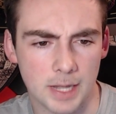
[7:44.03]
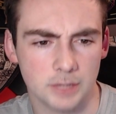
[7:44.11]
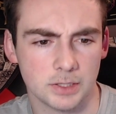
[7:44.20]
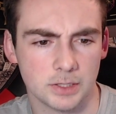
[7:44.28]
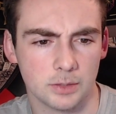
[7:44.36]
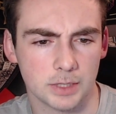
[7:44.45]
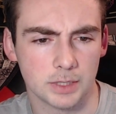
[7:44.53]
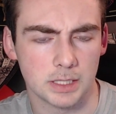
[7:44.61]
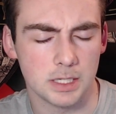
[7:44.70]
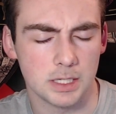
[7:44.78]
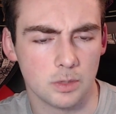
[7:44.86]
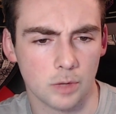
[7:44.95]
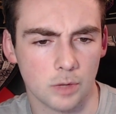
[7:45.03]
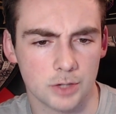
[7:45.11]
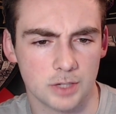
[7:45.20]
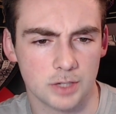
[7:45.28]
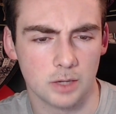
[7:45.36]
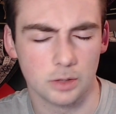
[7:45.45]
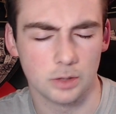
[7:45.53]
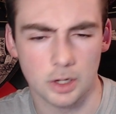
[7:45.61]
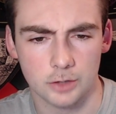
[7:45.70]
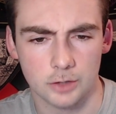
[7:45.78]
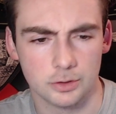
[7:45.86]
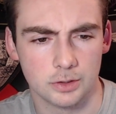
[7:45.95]
I don't think they need to rush out
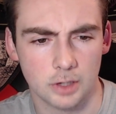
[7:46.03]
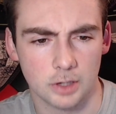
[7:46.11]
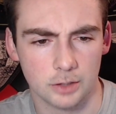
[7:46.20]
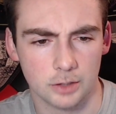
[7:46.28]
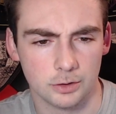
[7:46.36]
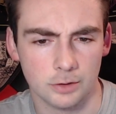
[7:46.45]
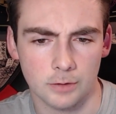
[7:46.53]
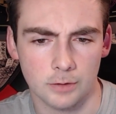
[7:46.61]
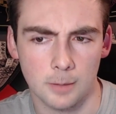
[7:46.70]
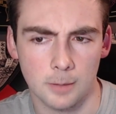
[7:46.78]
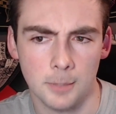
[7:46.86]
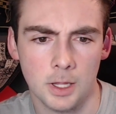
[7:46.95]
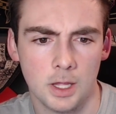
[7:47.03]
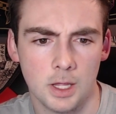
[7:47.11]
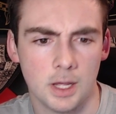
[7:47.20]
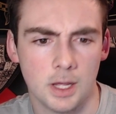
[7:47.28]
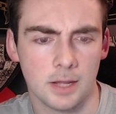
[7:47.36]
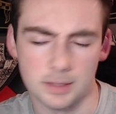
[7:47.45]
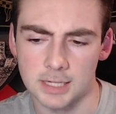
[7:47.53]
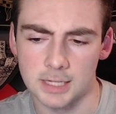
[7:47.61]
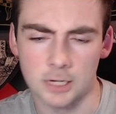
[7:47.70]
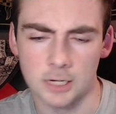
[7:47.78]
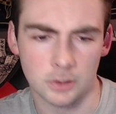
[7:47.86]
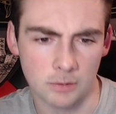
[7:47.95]
hundreds and hundreds of them. I think they got a
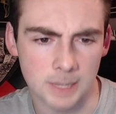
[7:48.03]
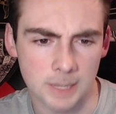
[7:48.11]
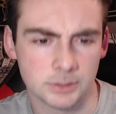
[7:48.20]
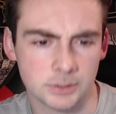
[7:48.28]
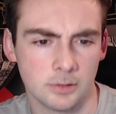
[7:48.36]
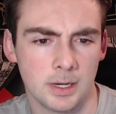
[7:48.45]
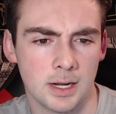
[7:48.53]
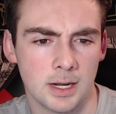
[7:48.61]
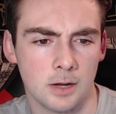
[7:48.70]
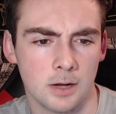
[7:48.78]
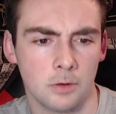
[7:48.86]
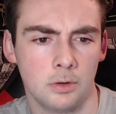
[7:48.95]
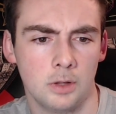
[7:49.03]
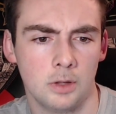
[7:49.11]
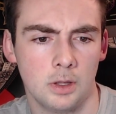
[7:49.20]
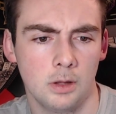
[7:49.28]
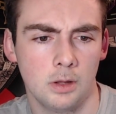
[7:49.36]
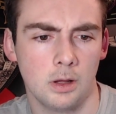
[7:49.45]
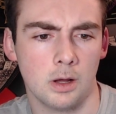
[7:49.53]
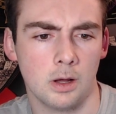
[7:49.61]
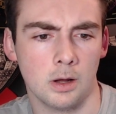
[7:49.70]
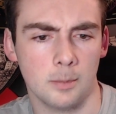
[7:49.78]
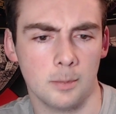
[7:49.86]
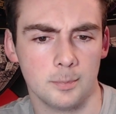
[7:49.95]
good roster right now.
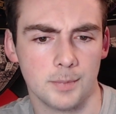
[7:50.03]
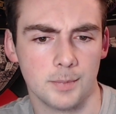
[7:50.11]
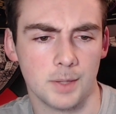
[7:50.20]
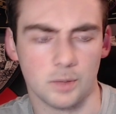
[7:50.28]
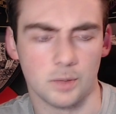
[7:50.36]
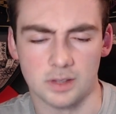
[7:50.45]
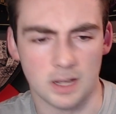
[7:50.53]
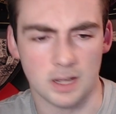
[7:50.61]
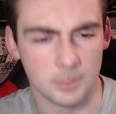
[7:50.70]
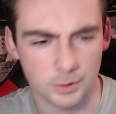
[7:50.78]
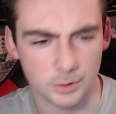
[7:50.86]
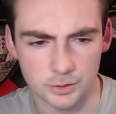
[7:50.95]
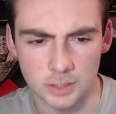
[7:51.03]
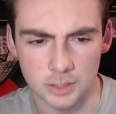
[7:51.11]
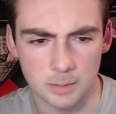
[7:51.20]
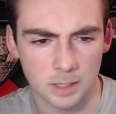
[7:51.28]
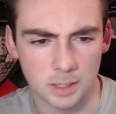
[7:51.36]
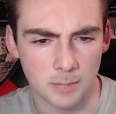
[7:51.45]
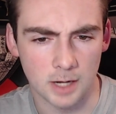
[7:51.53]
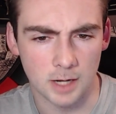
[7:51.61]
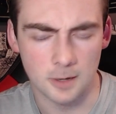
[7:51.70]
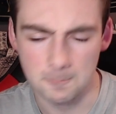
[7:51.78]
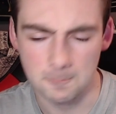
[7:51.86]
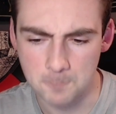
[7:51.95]
And with time, it'll just keep getting better.
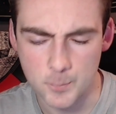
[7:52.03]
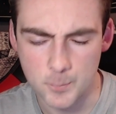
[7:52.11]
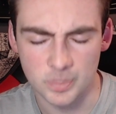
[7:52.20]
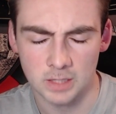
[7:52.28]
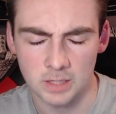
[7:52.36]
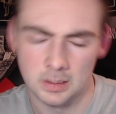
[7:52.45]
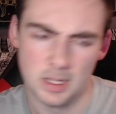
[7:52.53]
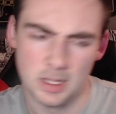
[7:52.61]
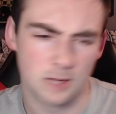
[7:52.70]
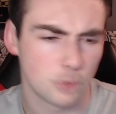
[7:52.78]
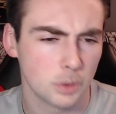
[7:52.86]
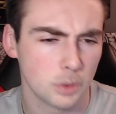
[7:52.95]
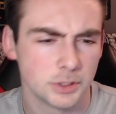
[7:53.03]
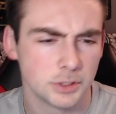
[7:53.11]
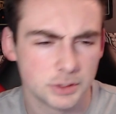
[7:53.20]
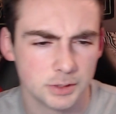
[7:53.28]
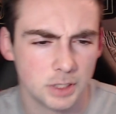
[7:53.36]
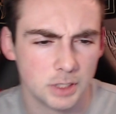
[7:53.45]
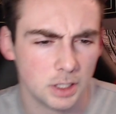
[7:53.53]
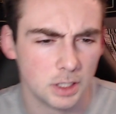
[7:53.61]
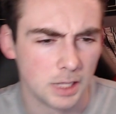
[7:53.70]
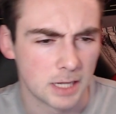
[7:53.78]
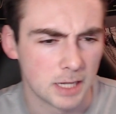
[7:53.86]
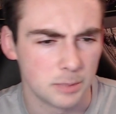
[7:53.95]
And of course, a lot
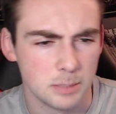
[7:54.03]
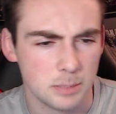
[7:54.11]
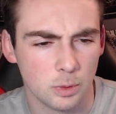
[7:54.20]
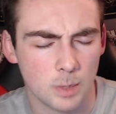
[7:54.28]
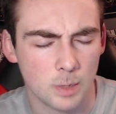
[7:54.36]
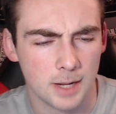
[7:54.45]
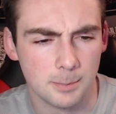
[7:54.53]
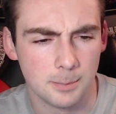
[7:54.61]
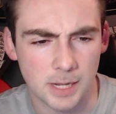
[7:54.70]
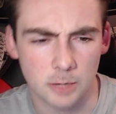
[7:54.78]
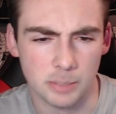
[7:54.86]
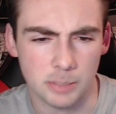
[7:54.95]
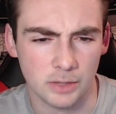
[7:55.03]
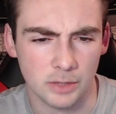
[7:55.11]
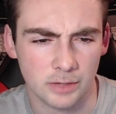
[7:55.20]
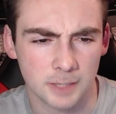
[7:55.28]
of people want better building.